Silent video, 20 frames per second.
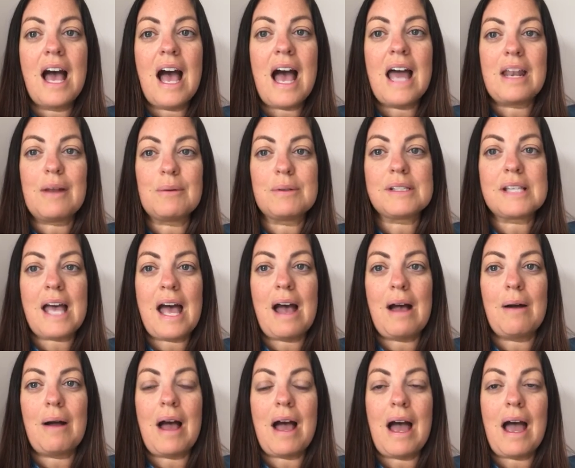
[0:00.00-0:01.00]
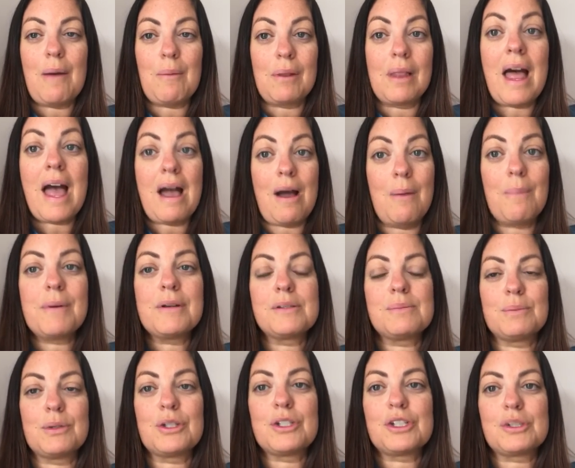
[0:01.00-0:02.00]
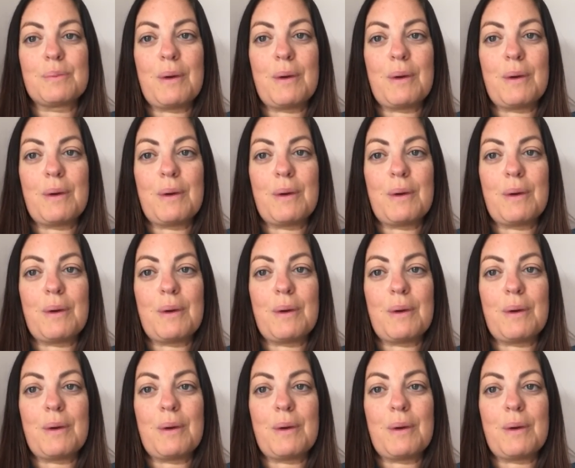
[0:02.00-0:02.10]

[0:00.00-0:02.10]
and I will help as much as